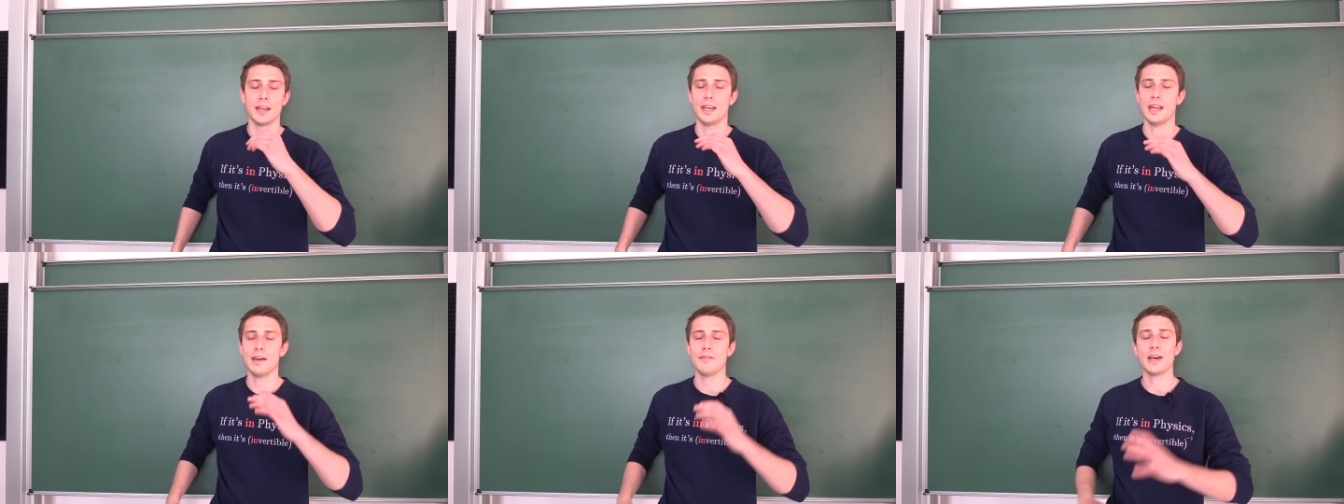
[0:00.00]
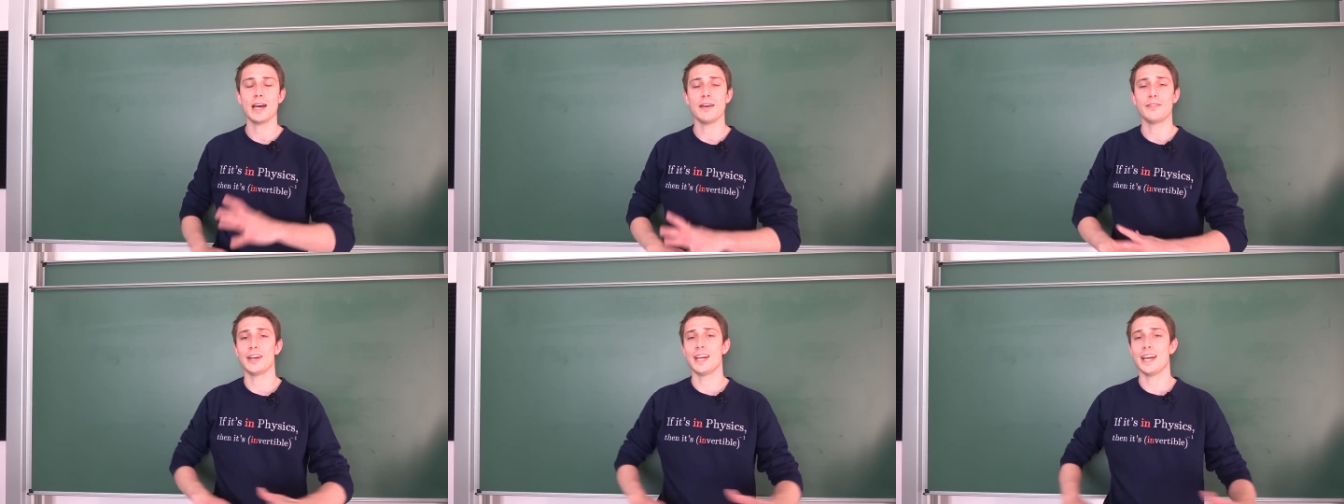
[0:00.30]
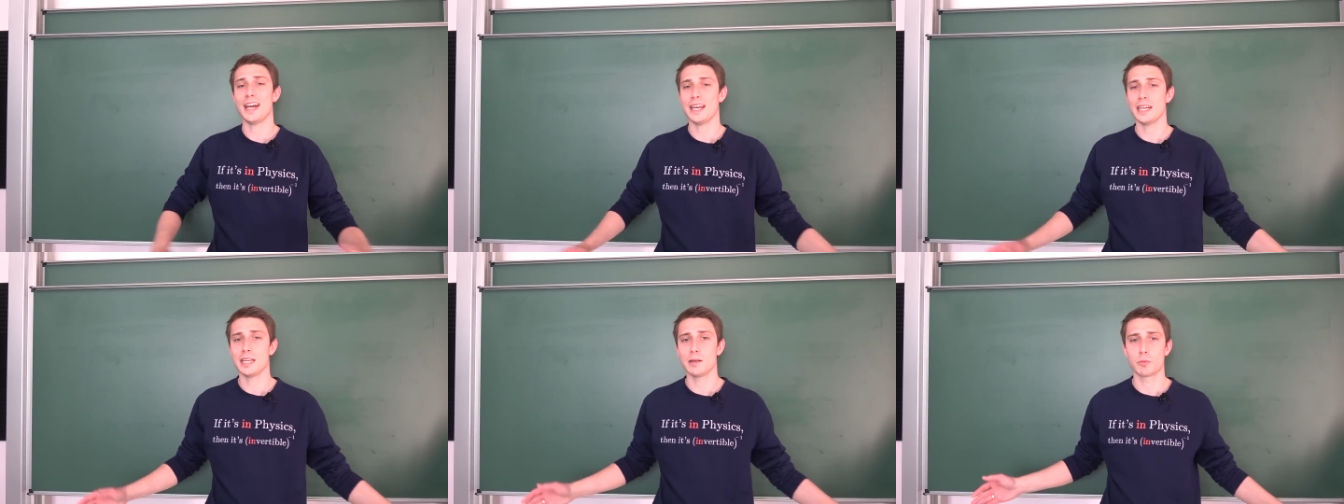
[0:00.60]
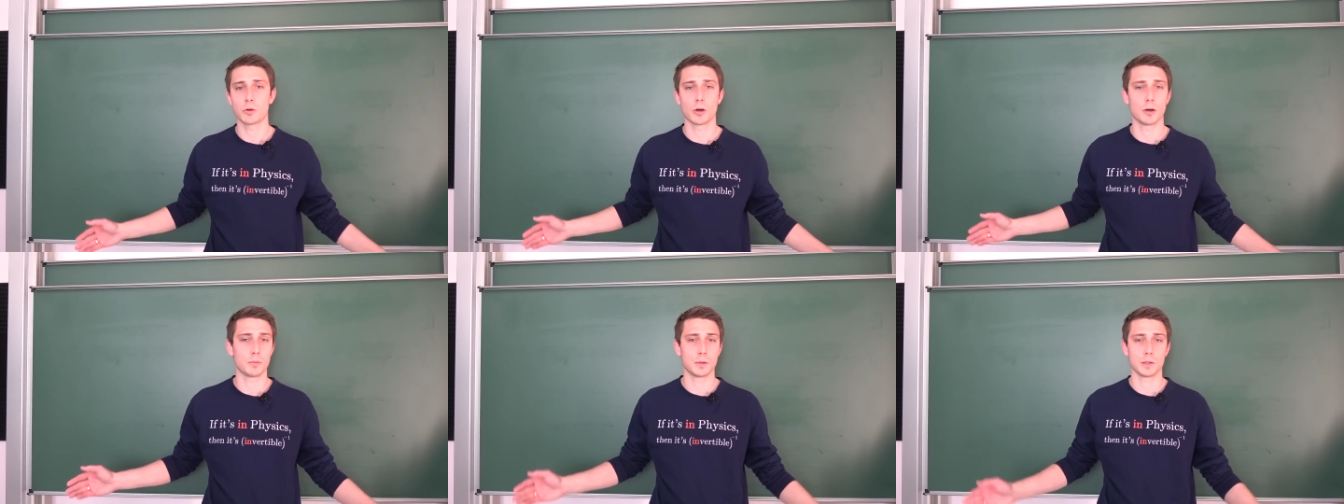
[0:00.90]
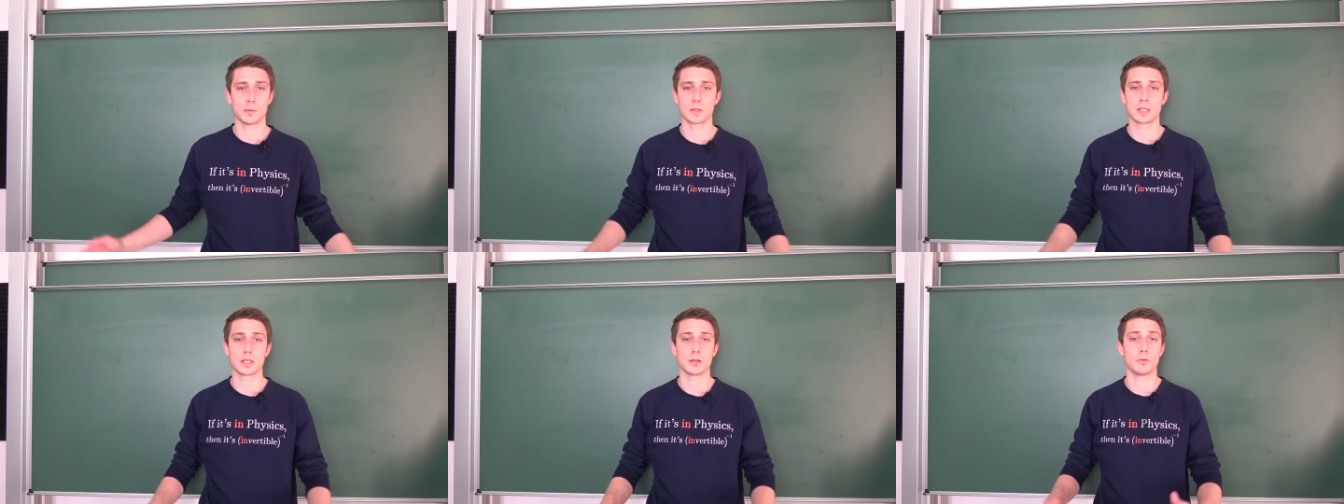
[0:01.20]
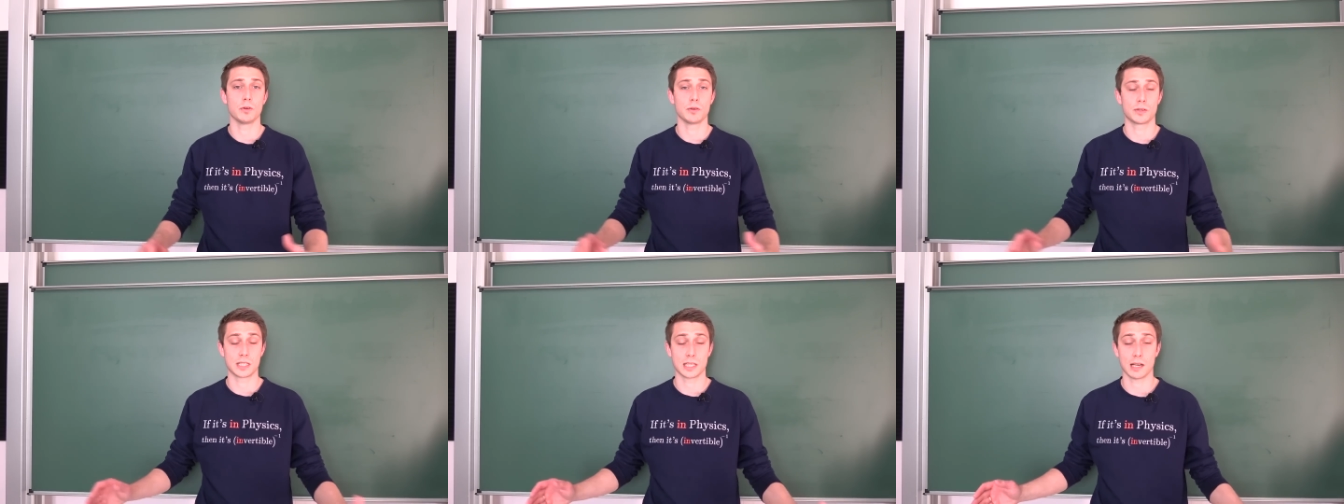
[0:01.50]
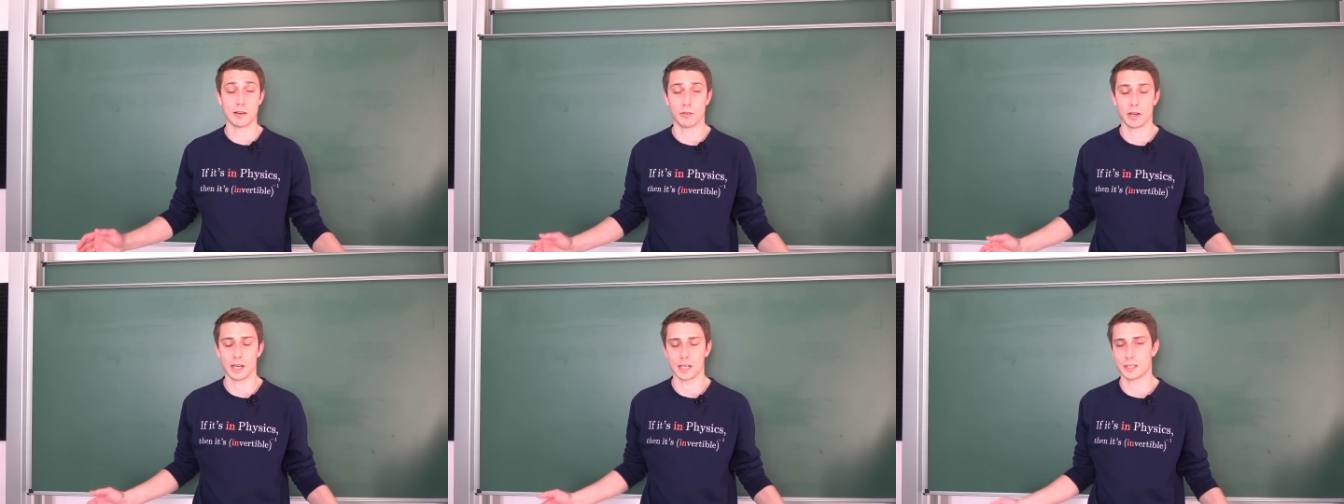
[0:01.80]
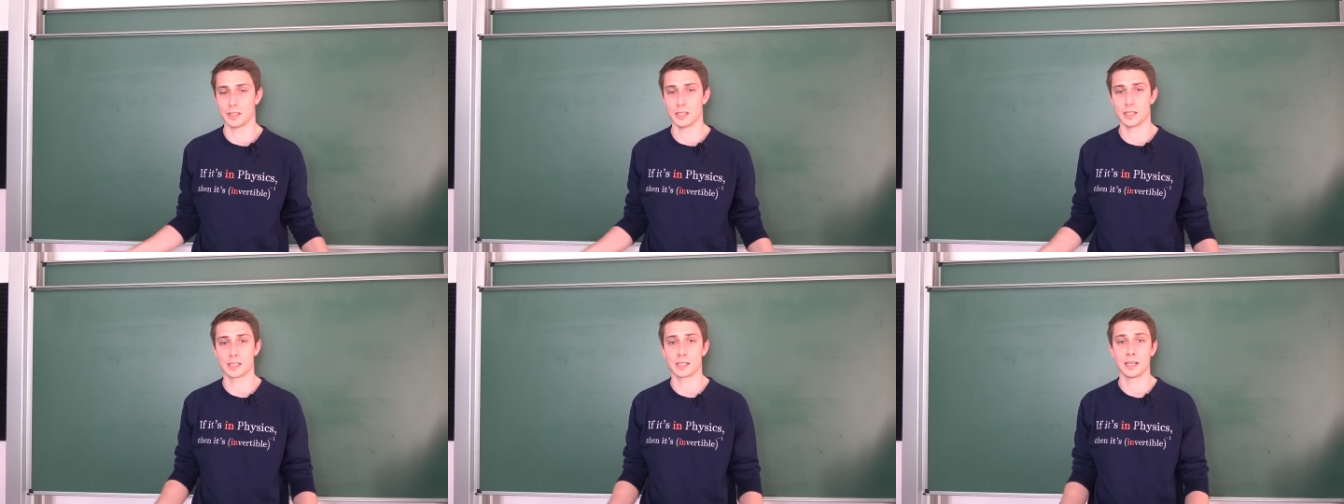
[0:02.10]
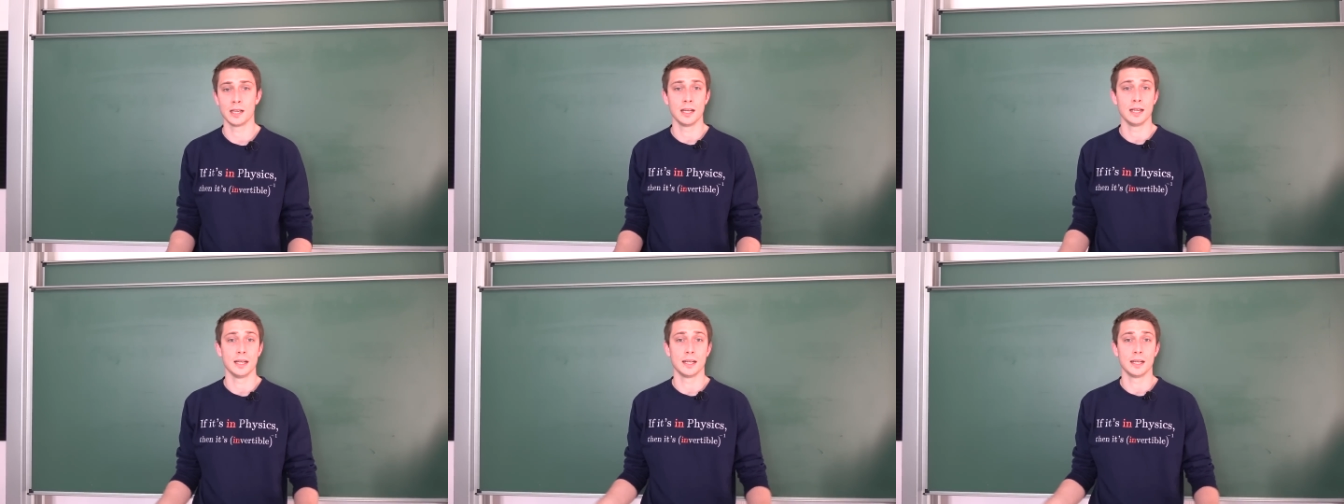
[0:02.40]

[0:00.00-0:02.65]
never ever any problems with stuff like this.